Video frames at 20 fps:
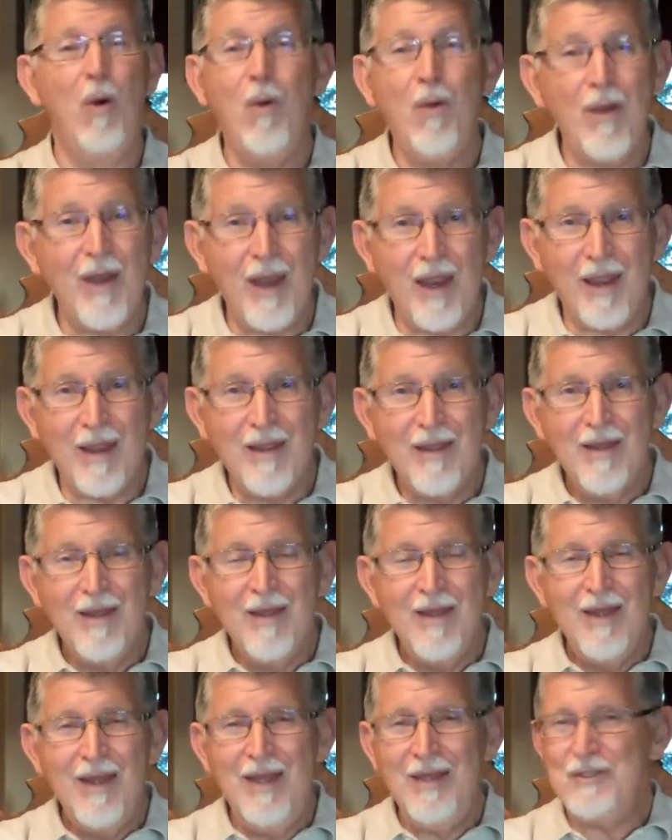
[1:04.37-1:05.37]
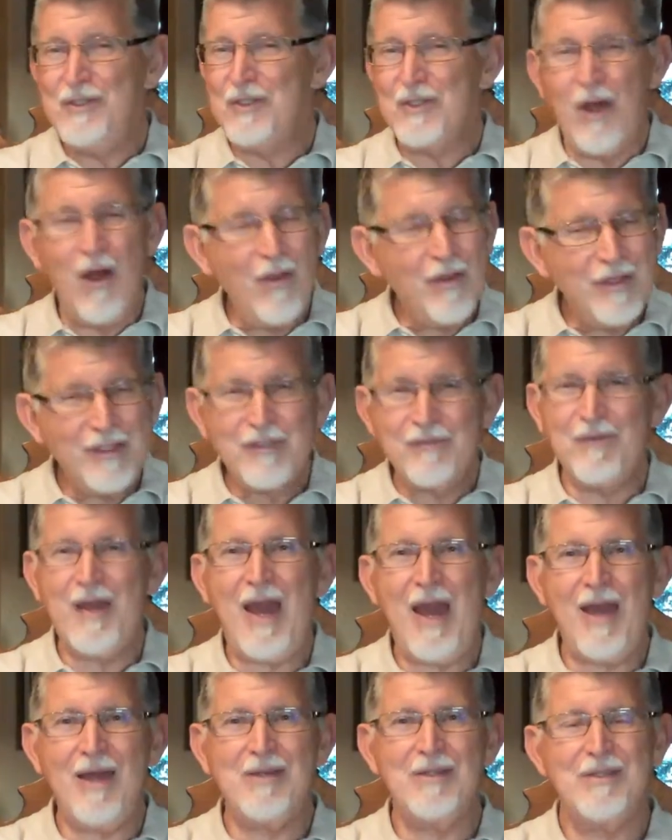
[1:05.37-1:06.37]
boring. It's just all these
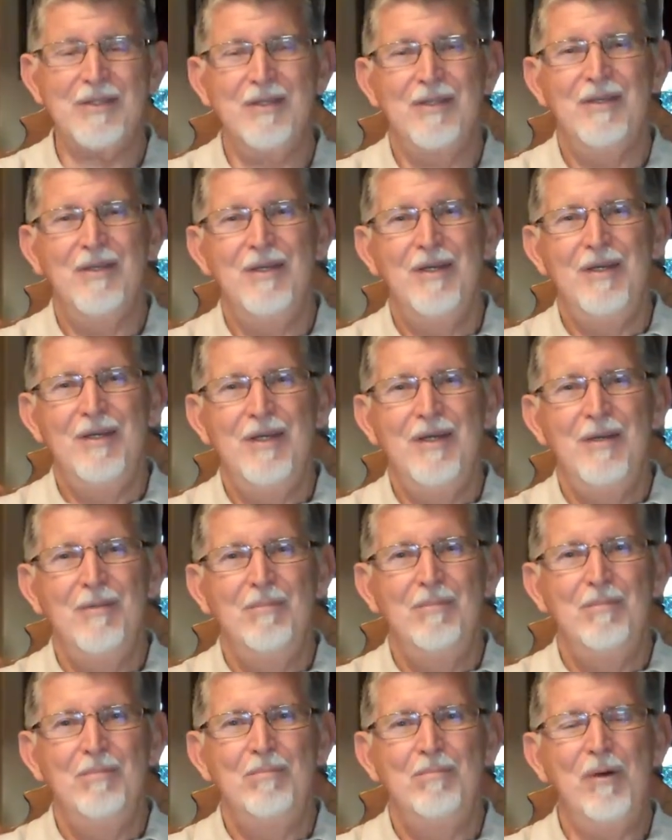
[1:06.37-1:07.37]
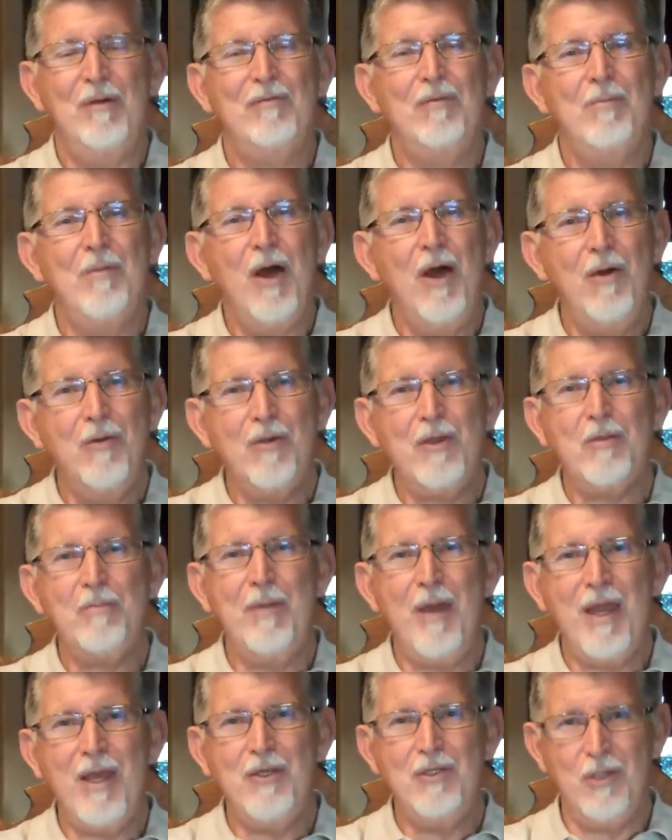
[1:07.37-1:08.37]
facts. But from the 100th
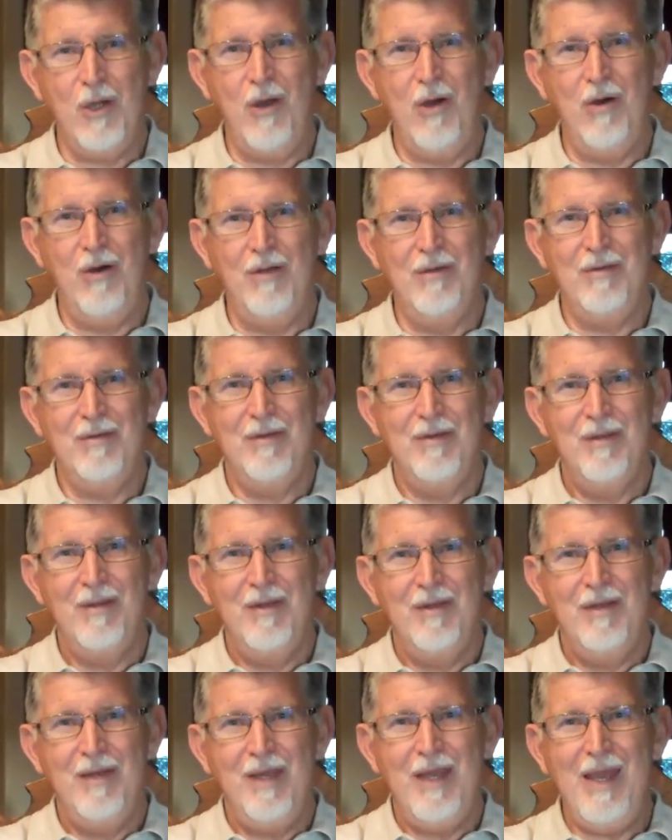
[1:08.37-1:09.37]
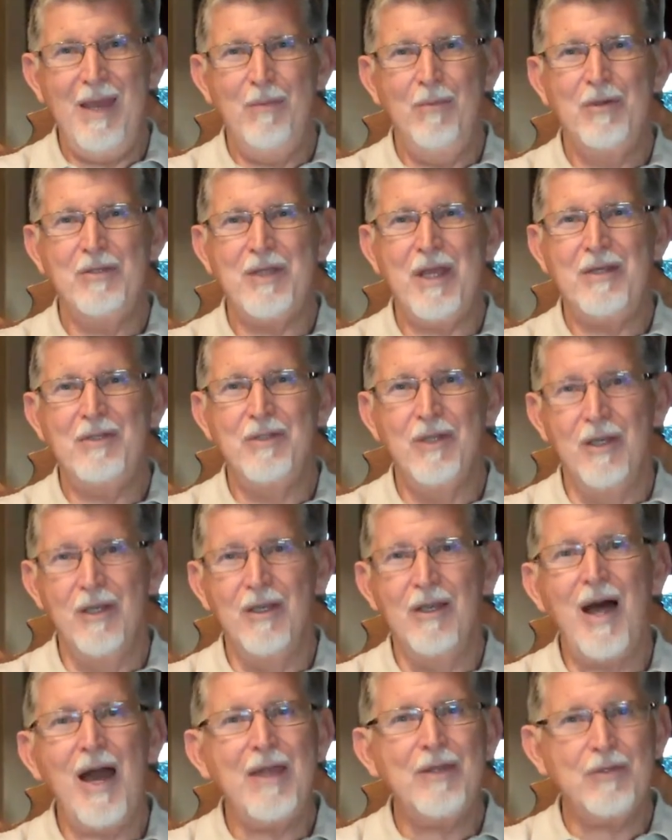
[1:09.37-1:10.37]
page on, it was a
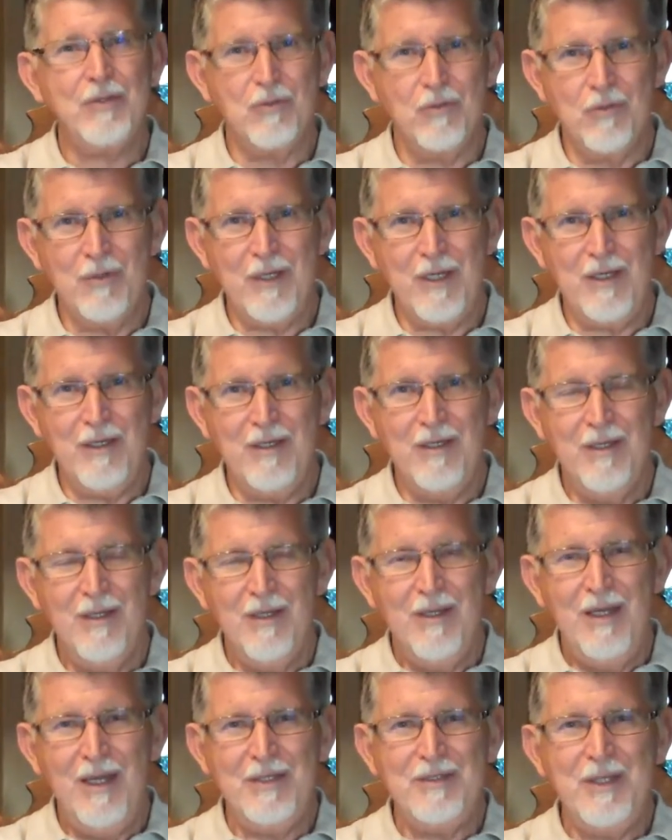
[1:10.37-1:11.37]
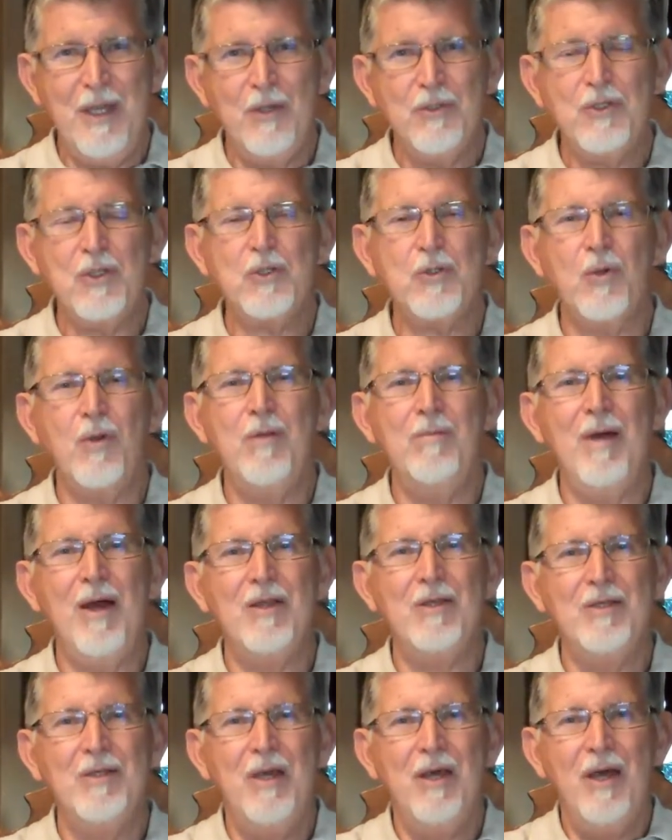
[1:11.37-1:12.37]
delight to read. It tells a story
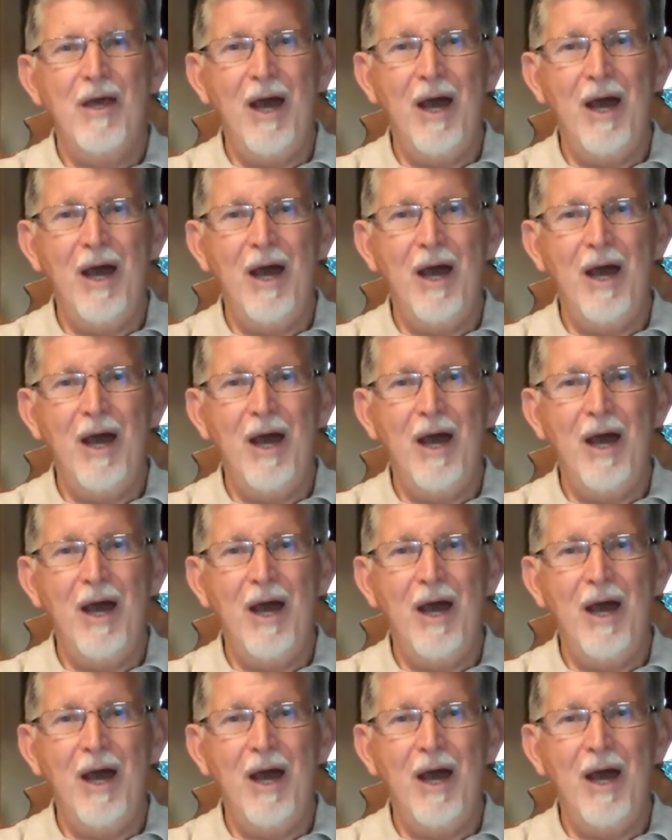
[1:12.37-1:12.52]
about